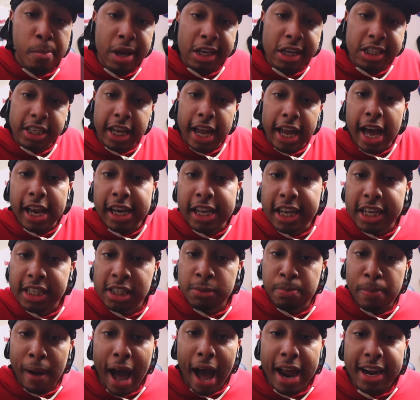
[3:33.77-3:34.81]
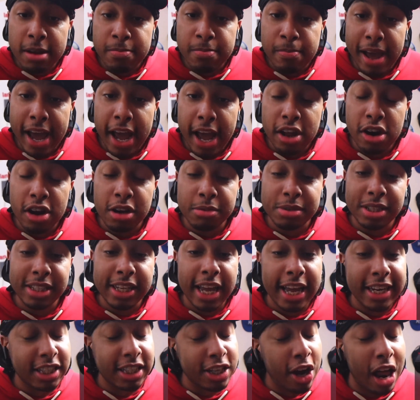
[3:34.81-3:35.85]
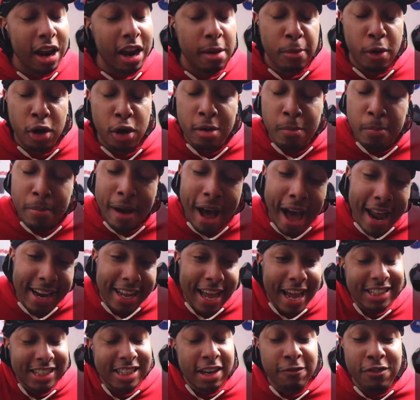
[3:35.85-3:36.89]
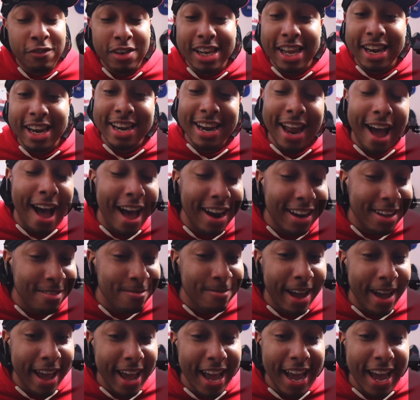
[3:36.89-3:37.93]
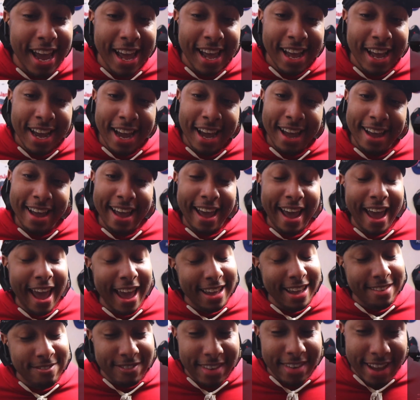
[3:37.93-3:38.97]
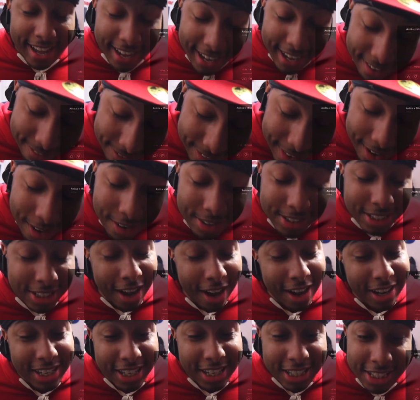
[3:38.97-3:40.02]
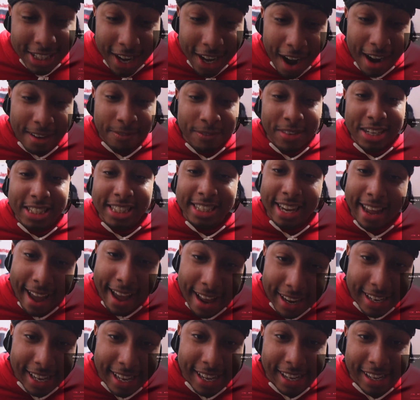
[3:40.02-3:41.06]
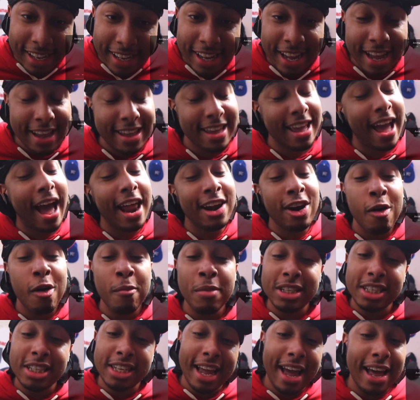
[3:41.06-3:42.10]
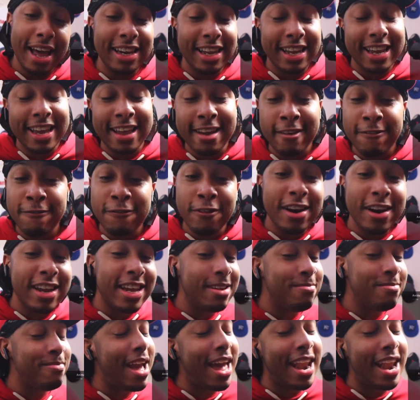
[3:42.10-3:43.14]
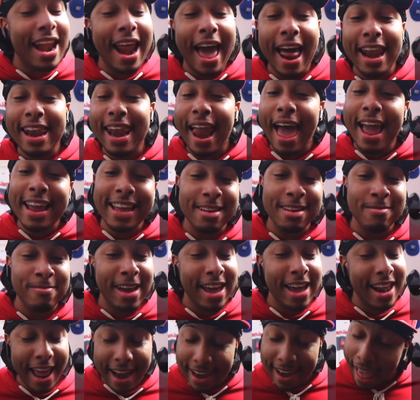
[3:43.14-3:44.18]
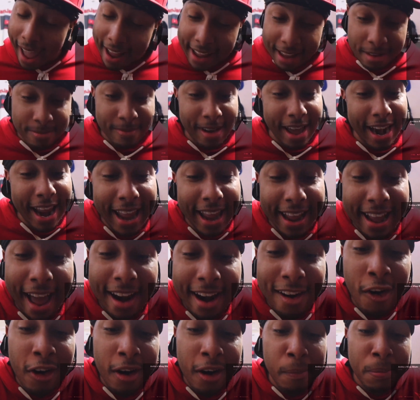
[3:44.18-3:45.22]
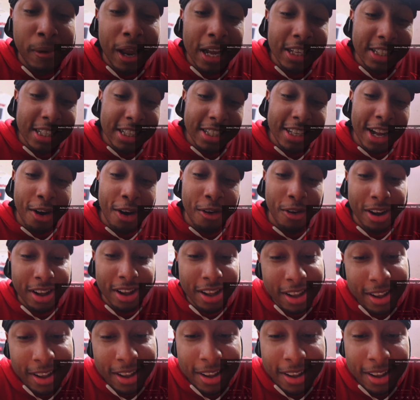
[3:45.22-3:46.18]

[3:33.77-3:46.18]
Missy Elliott's body, man. You know what I'm saying? She all up on the body. Hey, she feeling naughty, man. Hey, man, come on, talk, Missy Elliott. Yeah, I know Missy Elliott get freaky, man, and I like it, man. I ain't got no complaints. Let's go.